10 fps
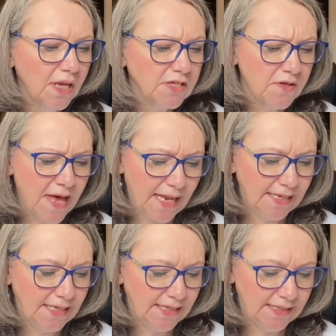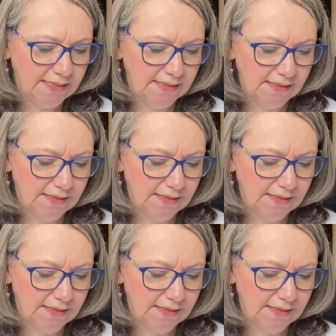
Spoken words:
So that is